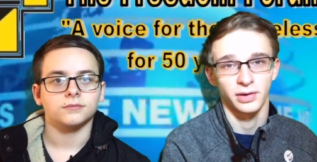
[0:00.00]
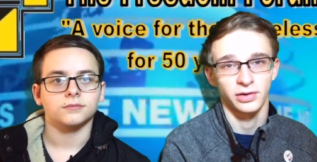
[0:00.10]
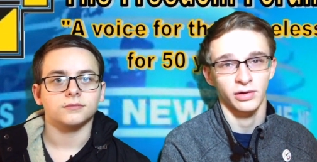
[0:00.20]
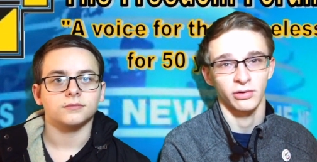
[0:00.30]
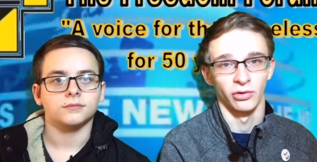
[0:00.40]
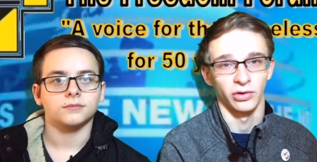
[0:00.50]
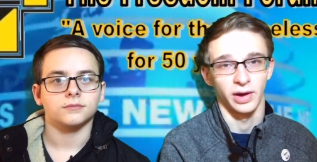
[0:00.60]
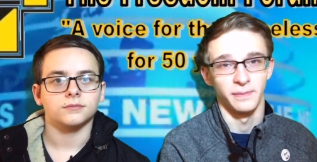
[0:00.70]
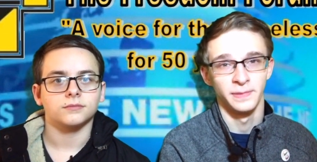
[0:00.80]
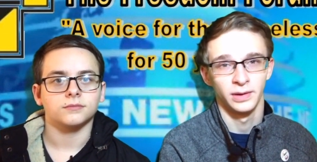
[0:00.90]
Speaker 1: Sixers
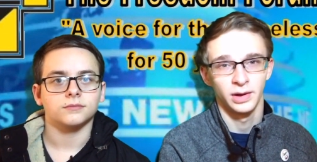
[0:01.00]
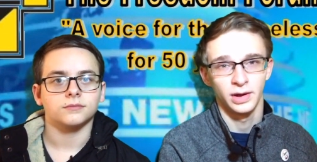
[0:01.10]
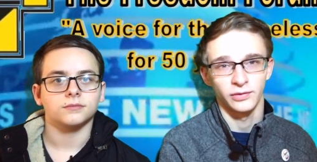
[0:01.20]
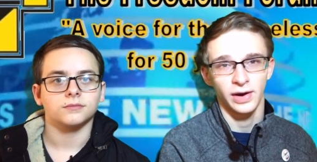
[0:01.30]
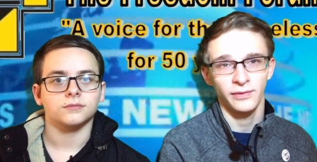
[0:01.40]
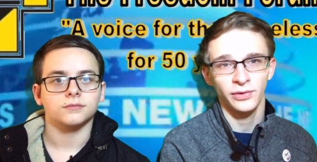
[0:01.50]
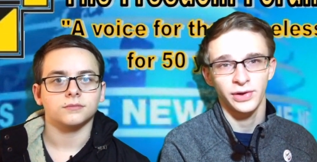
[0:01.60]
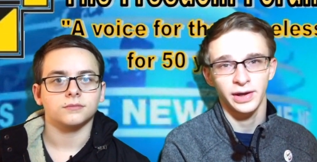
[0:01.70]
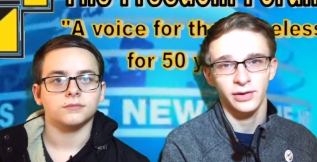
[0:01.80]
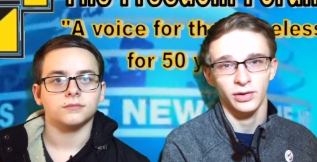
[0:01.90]
game. Raffle
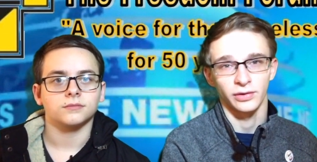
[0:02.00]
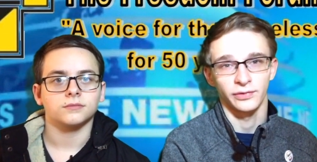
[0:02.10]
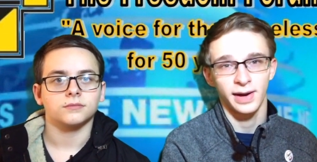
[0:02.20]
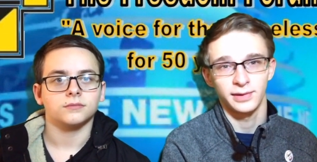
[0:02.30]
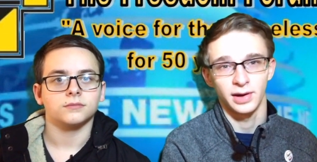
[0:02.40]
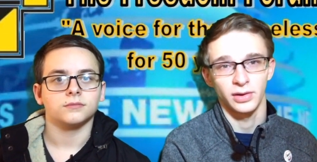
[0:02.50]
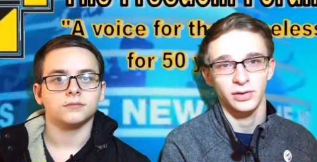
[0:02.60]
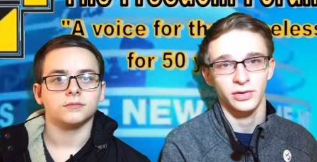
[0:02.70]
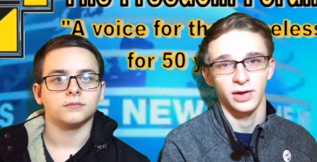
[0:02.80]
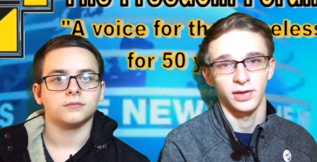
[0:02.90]
tickets are
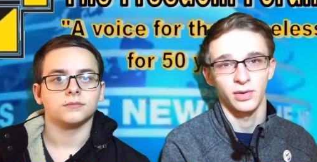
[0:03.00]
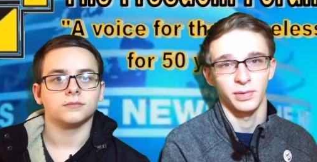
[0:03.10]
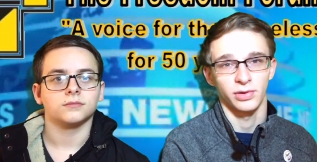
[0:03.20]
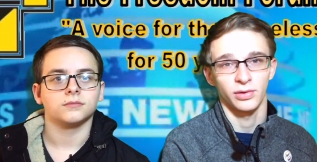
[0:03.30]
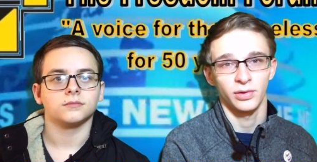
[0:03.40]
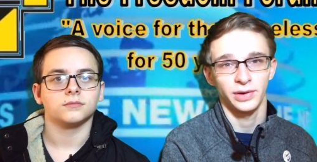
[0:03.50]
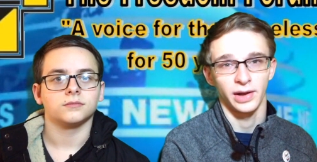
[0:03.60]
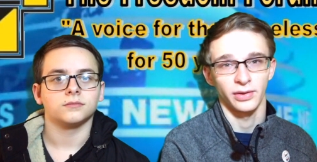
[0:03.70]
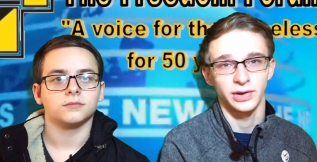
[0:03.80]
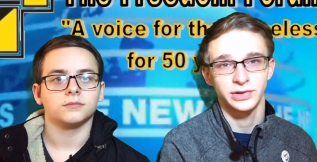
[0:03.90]
$5 and they'll be sold
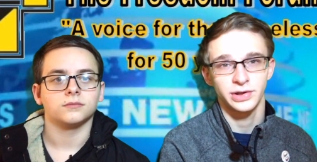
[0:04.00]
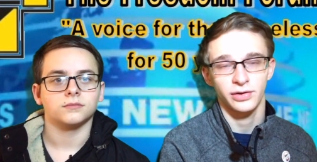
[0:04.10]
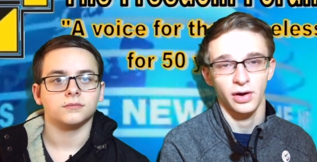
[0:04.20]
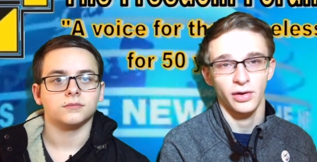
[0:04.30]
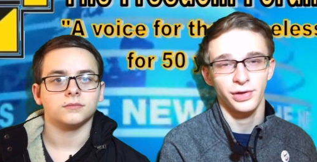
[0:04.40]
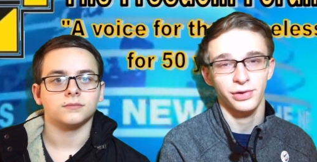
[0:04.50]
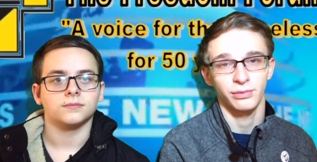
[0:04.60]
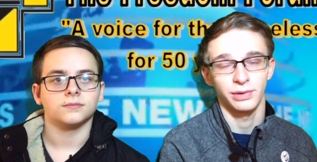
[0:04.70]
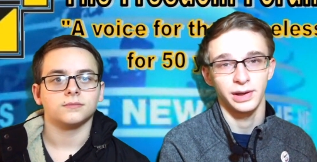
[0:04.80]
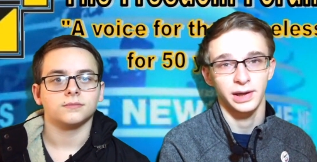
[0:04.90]
at lunches all
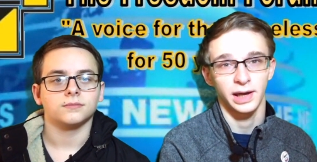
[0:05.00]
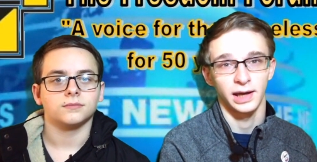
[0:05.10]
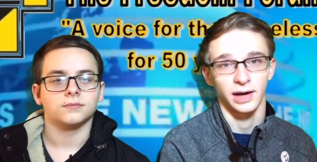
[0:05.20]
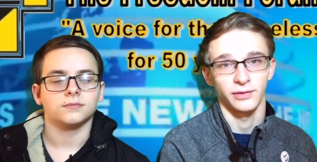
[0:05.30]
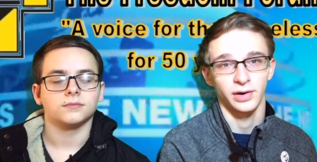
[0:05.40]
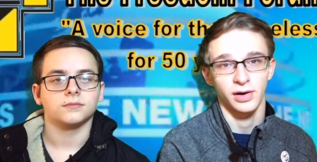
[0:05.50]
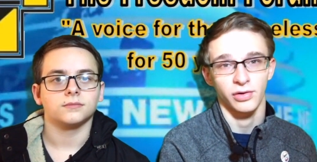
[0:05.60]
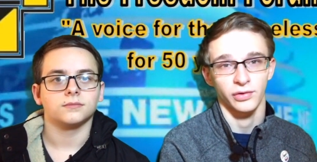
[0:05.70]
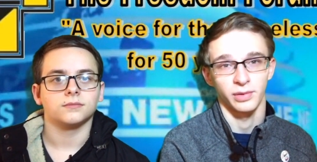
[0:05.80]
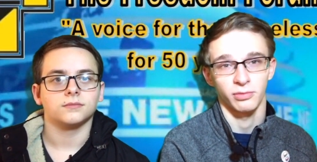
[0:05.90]
this week and at
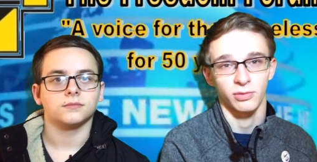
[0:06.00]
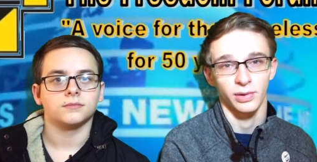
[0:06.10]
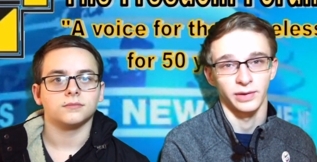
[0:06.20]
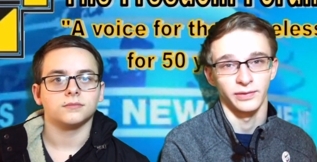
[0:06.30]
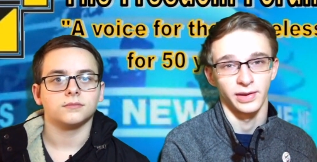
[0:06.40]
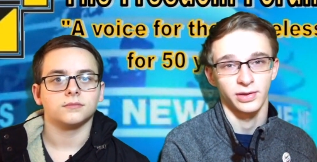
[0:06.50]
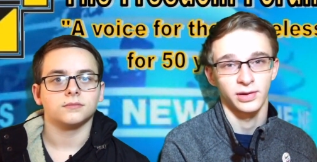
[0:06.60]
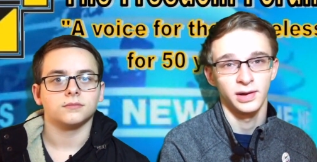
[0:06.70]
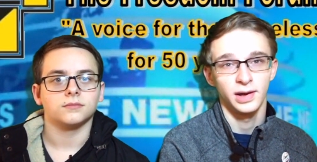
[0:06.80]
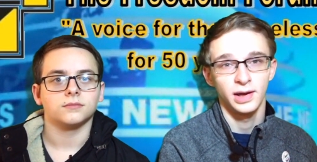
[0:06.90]
various free sporting
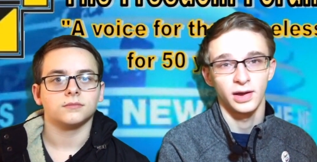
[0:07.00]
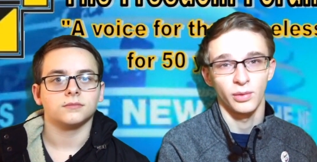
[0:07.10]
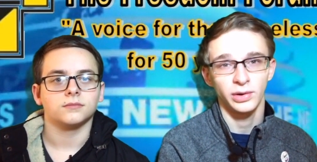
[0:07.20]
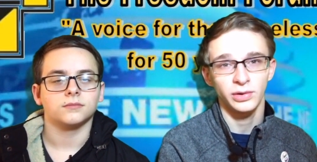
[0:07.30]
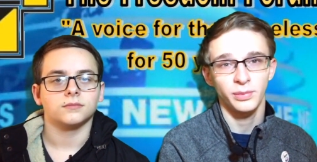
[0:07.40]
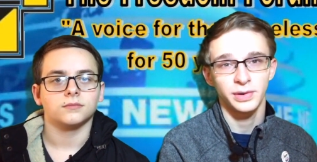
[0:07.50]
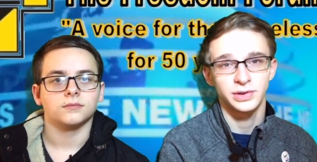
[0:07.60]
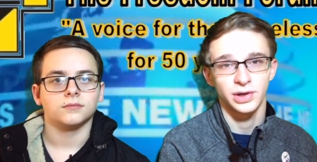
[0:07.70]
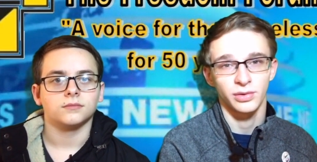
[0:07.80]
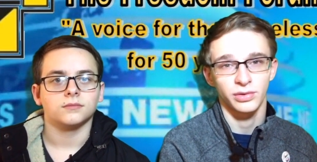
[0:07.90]
events. A winner will be
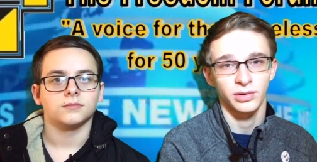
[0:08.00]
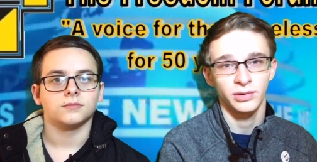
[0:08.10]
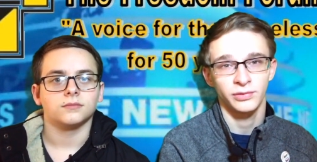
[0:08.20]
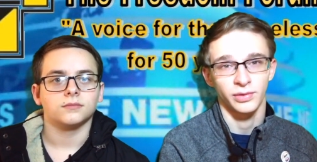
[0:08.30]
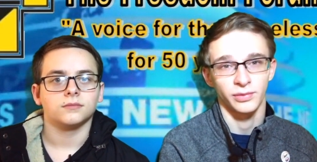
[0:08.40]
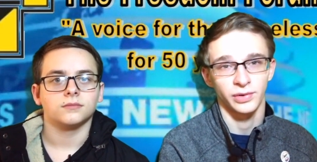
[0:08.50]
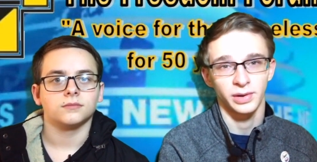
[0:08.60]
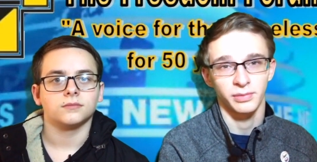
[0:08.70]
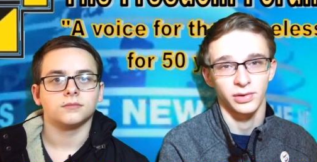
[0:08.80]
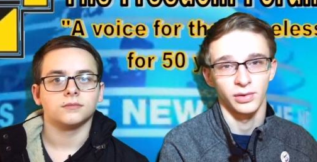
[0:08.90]
chosen from
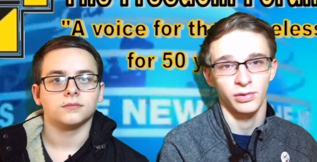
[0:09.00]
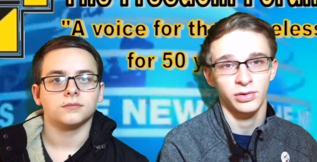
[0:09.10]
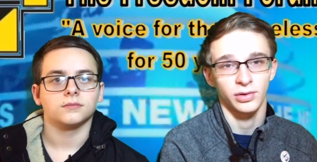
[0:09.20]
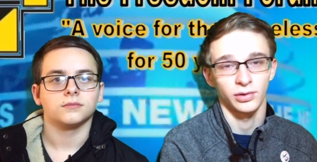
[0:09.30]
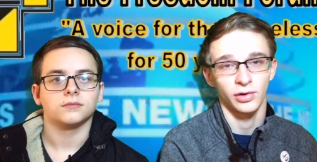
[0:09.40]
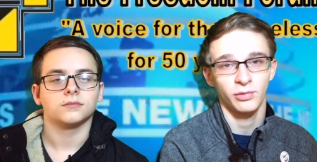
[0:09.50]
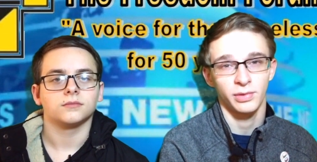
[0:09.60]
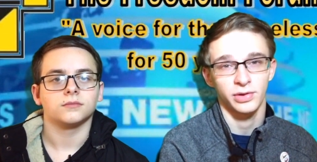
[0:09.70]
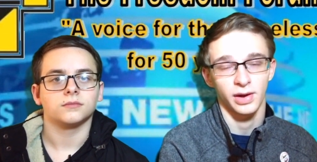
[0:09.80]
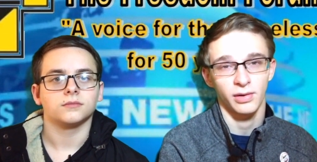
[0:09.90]
Freedom students, so don't
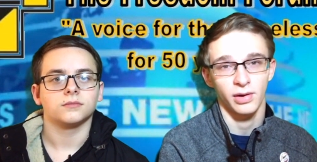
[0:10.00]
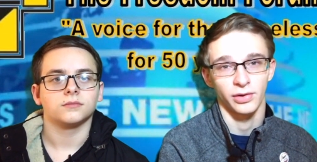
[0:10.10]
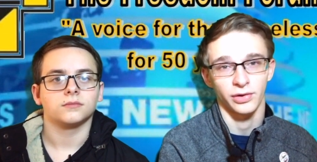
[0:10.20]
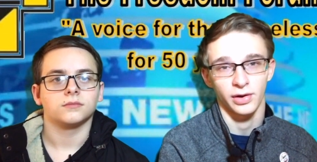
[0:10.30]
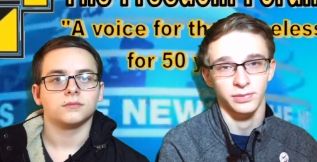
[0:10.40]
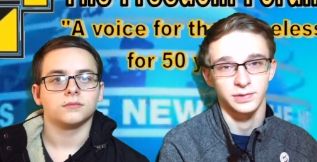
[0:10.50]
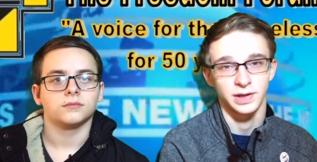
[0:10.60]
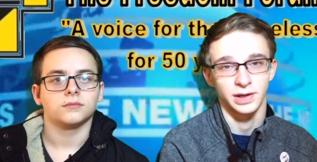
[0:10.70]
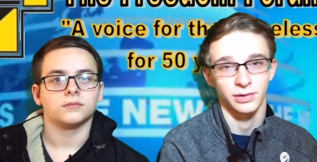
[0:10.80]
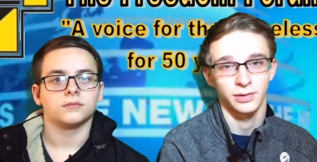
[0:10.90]
miss out on this awesome
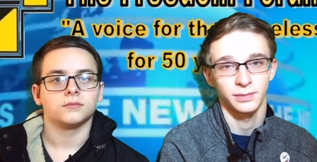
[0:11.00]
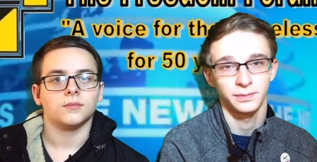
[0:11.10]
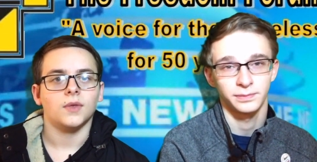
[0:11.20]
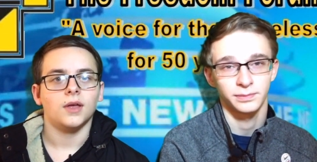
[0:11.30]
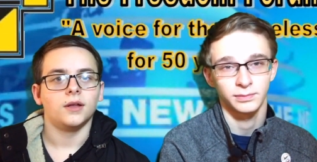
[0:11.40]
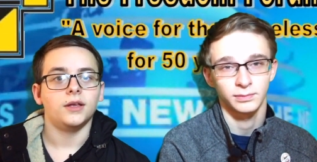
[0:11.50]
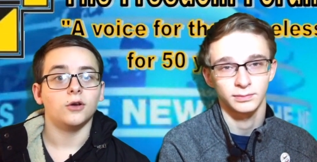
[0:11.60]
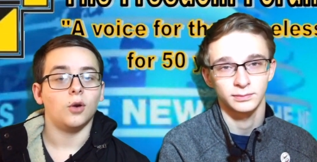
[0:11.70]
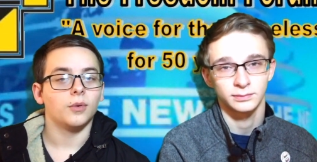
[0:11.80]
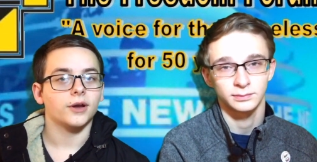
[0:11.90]
chance.
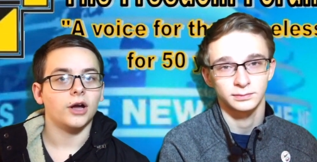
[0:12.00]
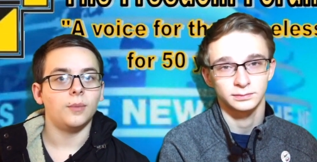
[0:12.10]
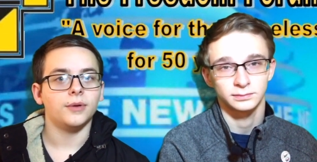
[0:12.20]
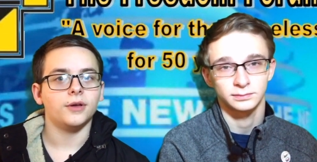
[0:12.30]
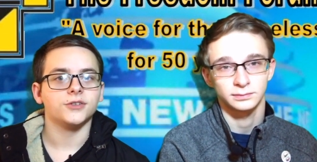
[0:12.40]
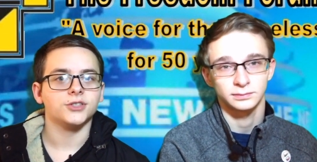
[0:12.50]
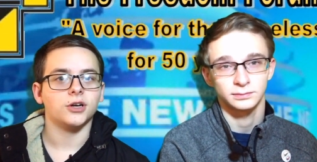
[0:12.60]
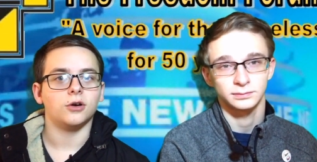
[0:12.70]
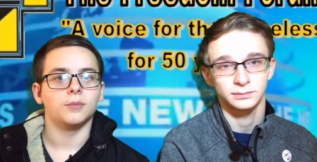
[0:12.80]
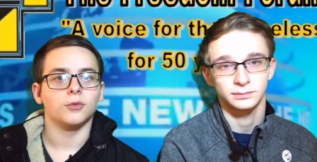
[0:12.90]
Need homework help? If
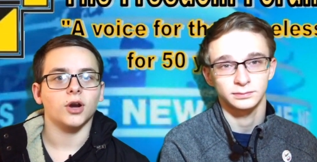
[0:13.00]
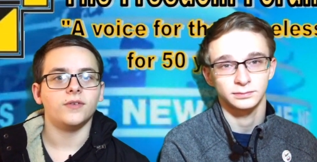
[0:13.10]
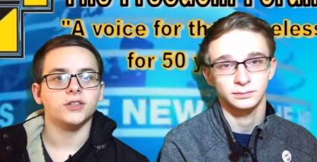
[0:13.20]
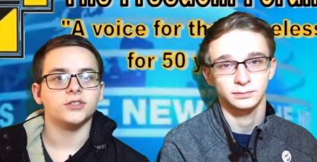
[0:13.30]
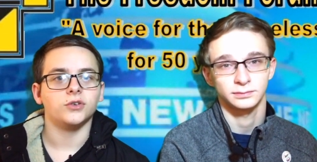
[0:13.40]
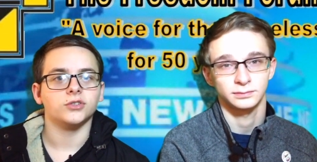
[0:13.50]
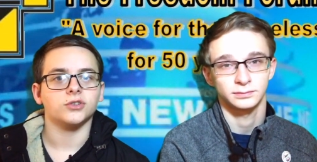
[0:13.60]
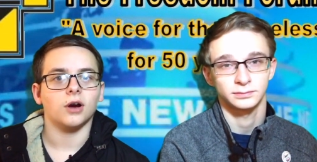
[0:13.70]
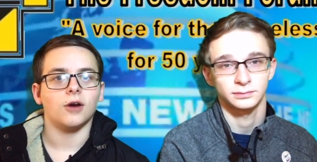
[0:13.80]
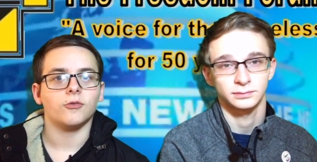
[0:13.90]
so, Moravian students
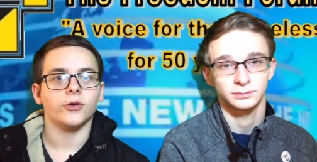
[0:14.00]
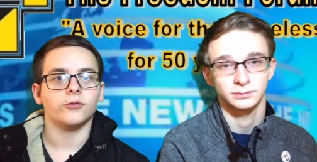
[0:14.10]
Speaker 2: are offering